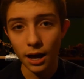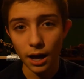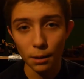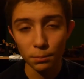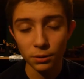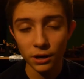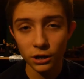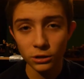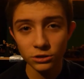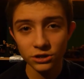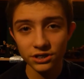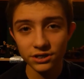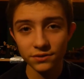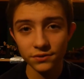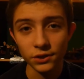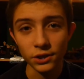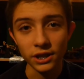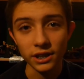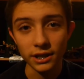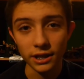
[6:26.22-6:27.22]
Apologies
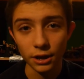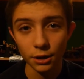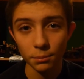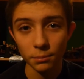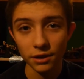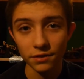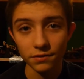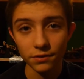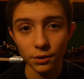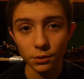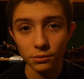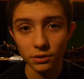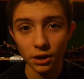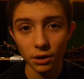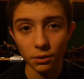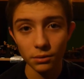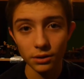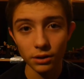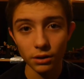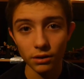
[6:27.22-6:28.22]
if you can hear my phone
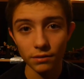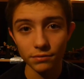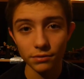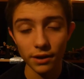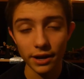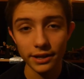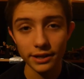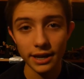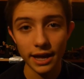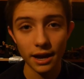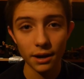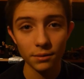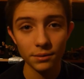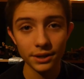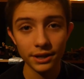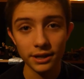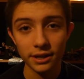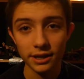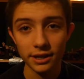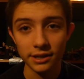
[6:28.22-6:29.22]
going off right now.
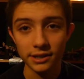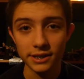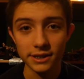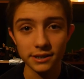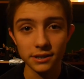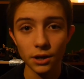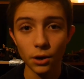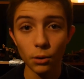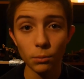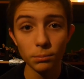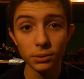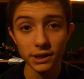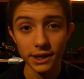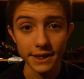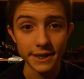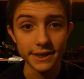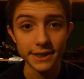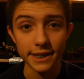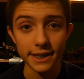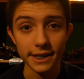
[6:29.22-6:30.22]
It is going
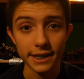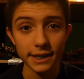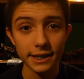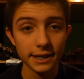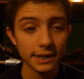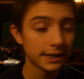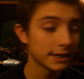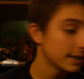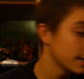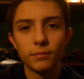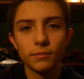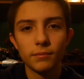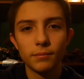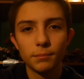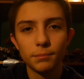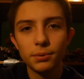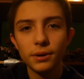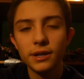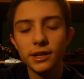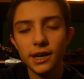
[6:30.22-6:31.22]
ballistic.
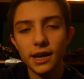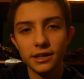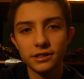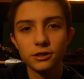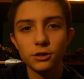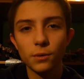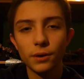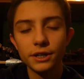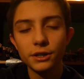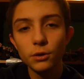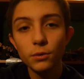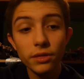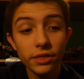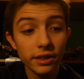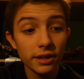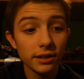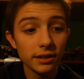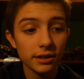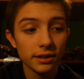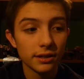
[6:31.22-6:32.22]
But yeah, so I do
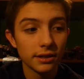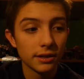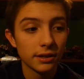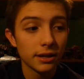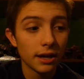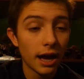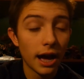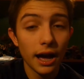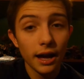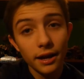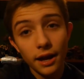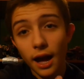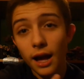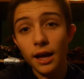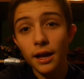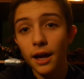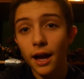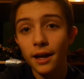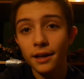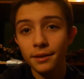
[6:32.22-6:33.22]
think,
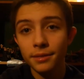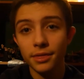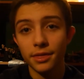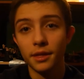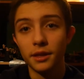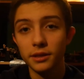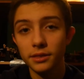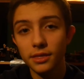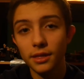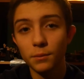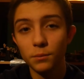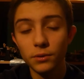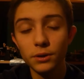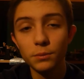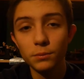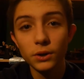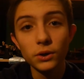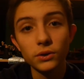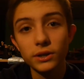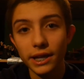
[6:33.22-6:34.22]
I think that we
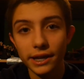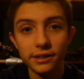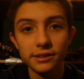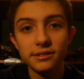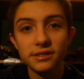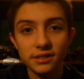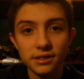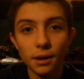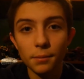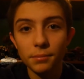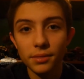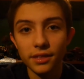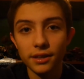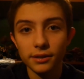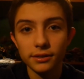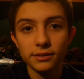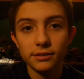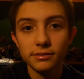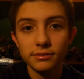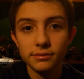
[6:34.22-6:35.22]
will get
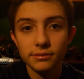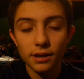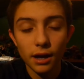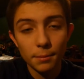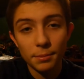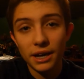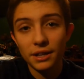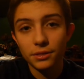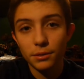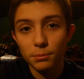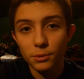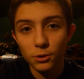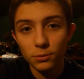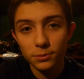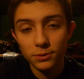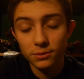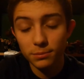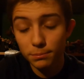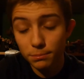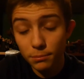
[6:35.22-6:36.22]
something about the
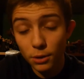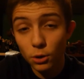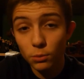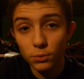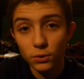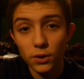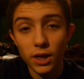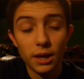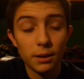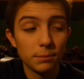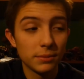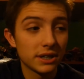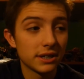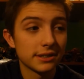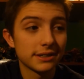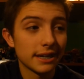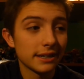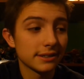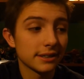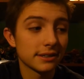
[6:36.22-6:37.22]
mobile game,
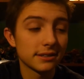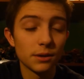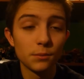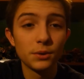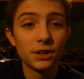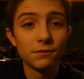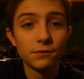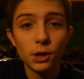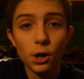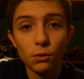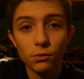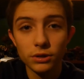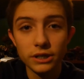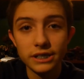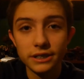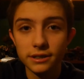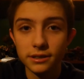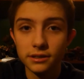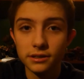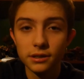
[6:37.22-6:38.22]
because as I said, we have no
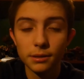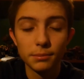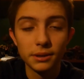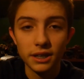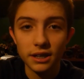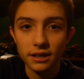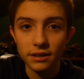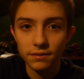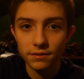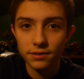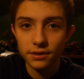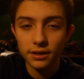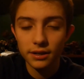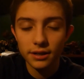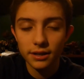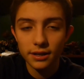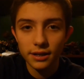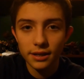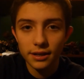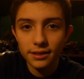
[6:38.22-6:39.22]
reason to believe
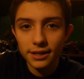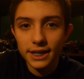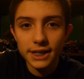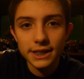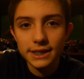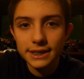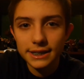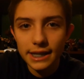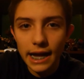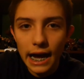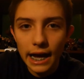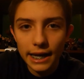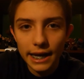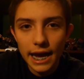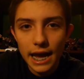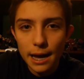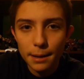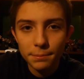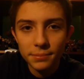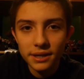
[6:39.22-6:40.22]
that it's not
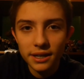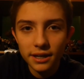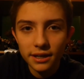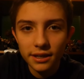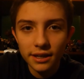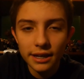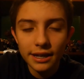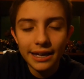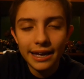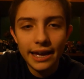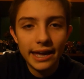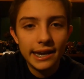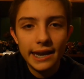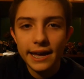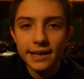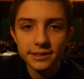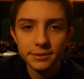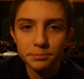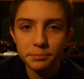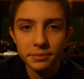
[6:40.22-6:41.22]
happening and
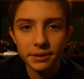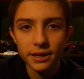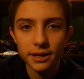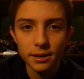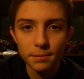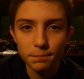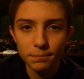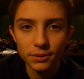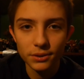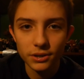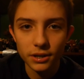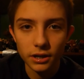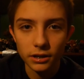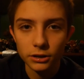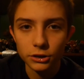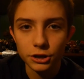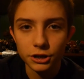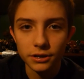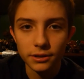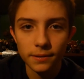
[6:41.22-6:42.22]
has been in
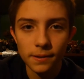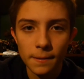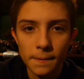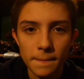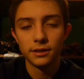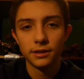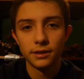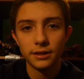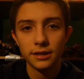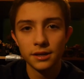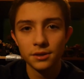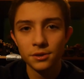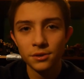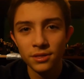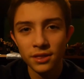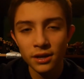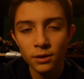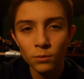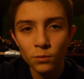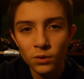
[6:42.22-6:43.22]
production. The other
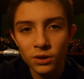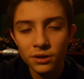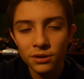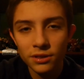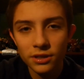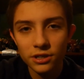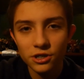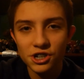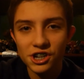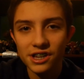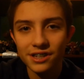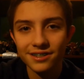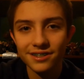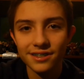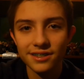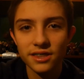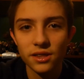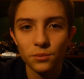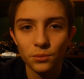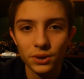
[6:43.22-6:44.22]
thing, what are the
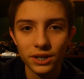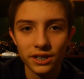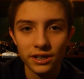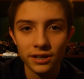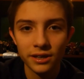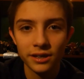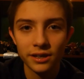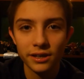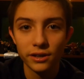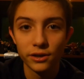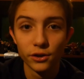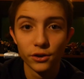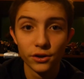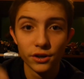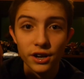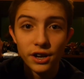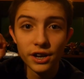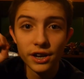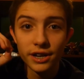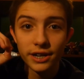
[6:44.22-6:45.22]
chances that we
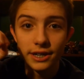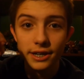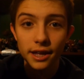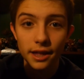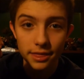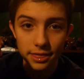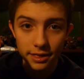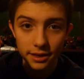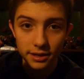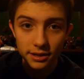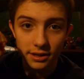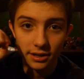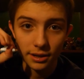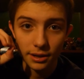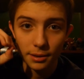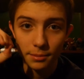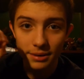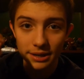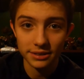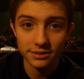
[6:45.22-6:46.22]
hear nothing
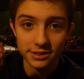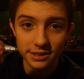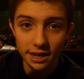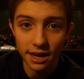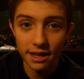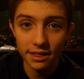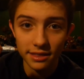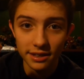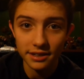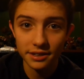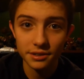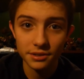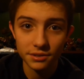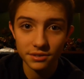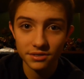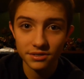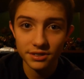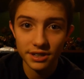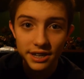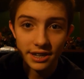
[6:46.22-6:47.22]
about
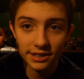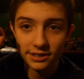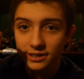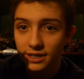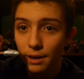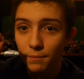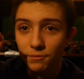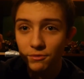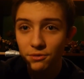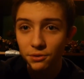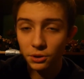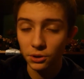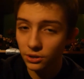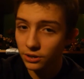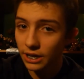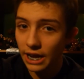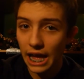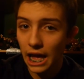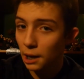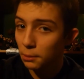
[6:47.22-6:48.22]
Skylanders except
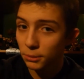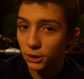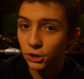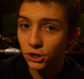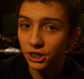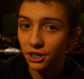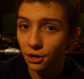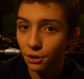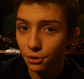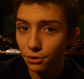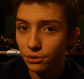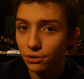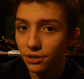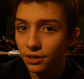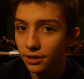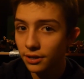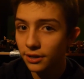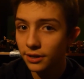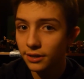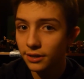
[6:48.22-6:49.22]
for how much it earned